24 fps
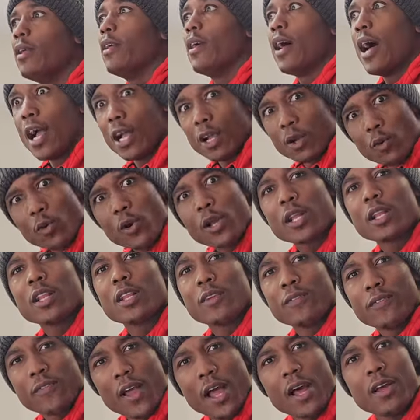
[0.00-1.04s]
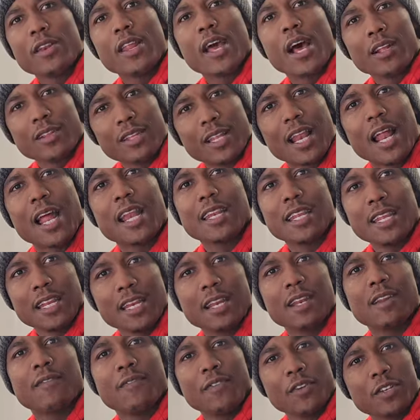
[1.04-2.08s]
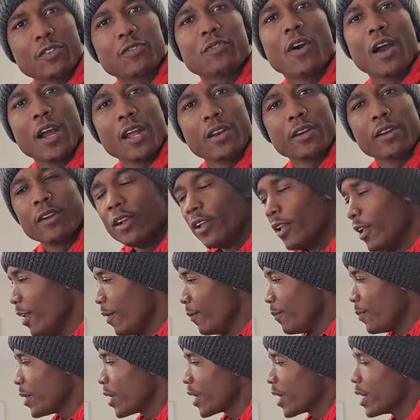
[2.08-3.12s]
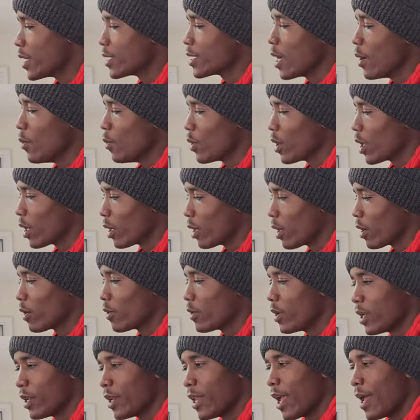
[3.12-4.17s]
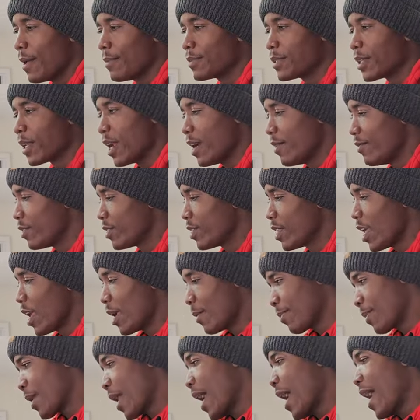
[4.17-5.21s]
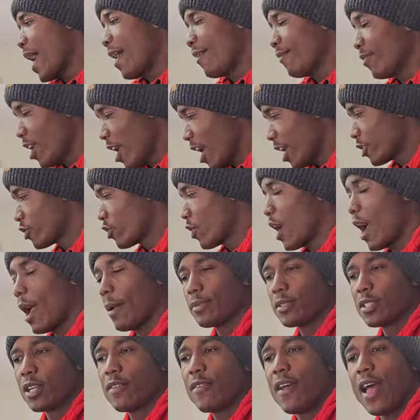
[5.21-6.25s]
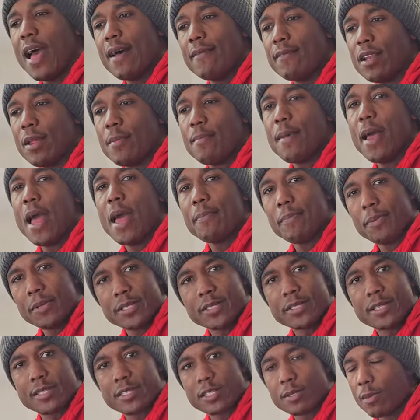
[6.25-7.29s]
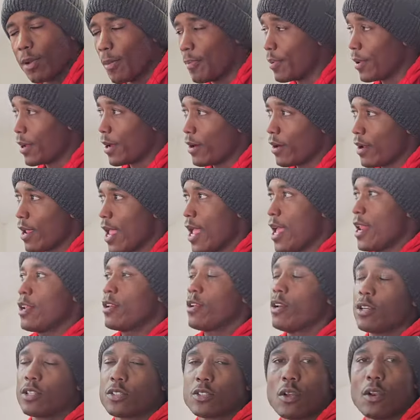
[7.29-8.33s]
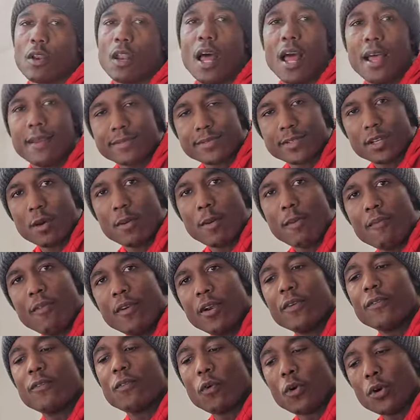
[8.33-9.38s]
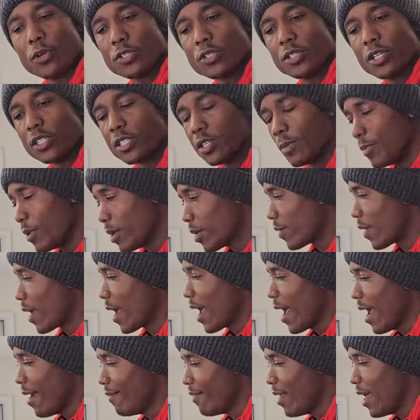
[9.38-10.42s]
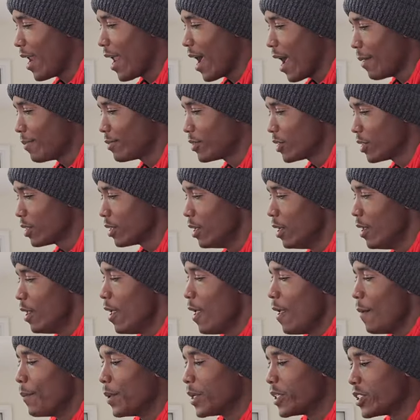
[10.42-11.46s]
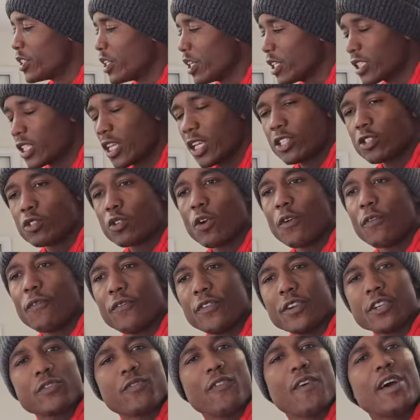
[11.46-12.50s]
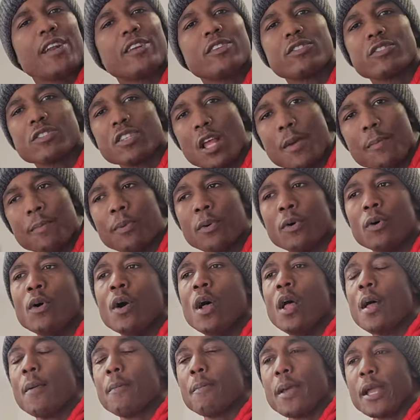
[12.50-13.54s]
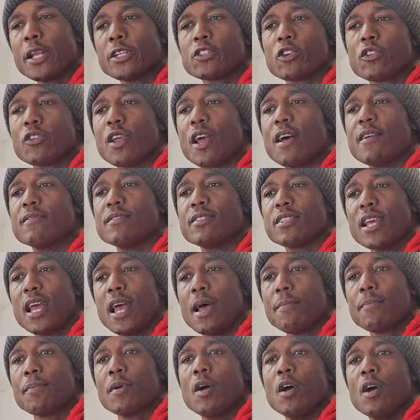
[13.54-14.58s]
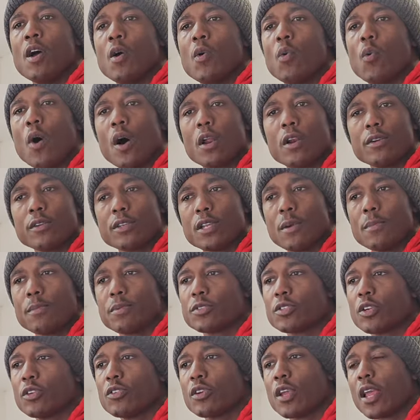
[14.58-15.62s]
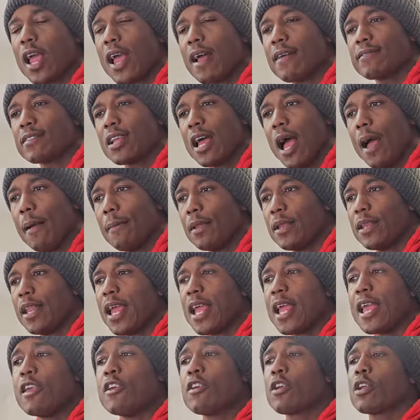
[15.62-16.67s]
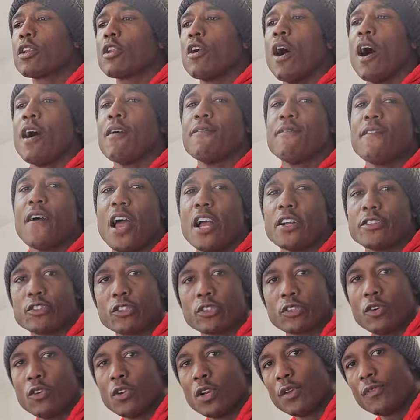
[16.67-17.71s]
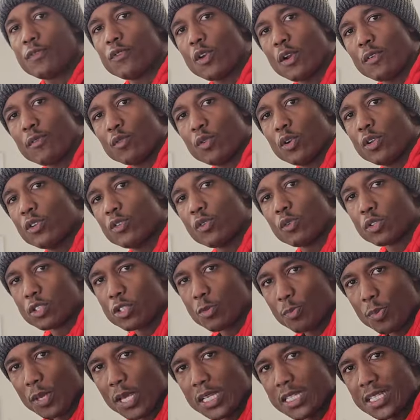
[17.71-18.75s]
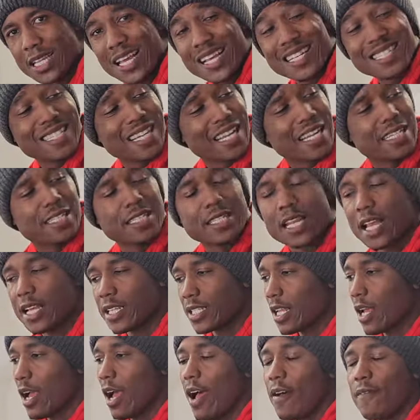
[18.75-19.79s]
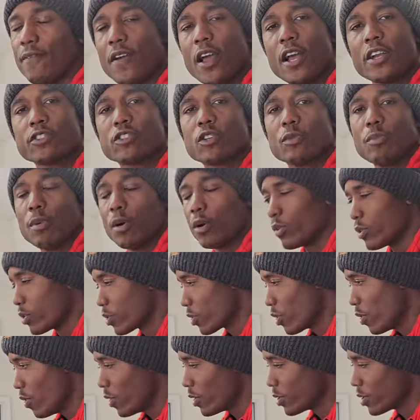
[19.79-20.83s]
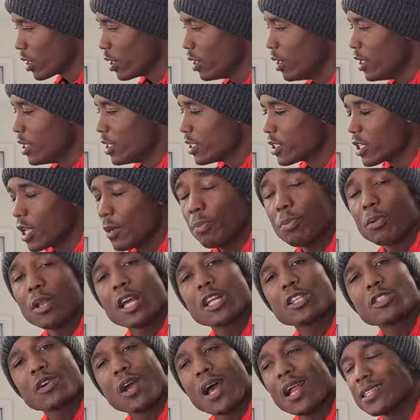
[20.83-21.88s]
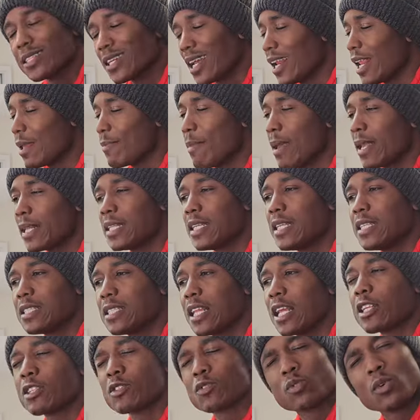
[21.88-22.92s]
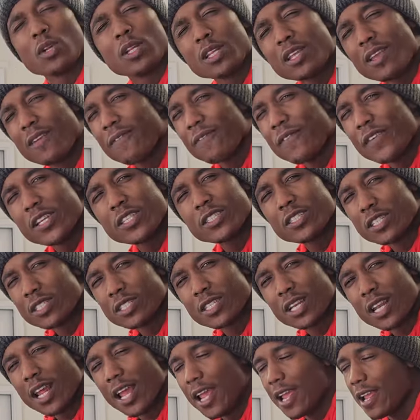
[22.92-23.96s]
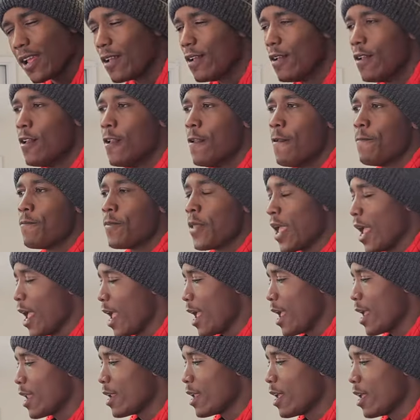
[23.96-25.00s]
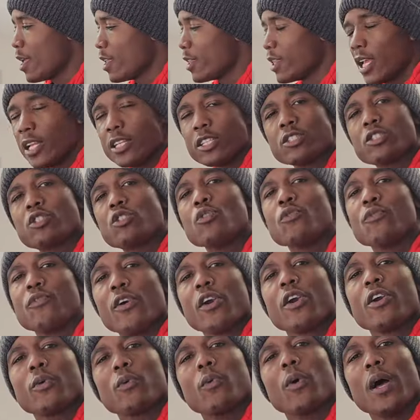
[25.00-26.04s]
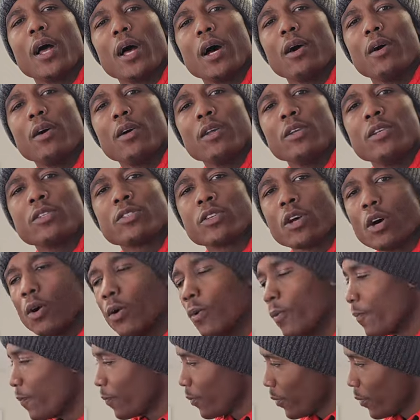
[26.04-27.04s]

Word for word: I quickly found out that I needed a fish finder because I want to learn the depths and everything, but I have the extra option of having a mapping system up here and also live scope. I'm very fortunate to be able to have that option, but just get you a fish finder simple. Make sure you have depth, water temperature, you can have time today, and you can know how fast you're going if you ever want to do a speed test and test out how fast your boat is going. So simple electronics, got they make these things really efficient today and they just do very well. So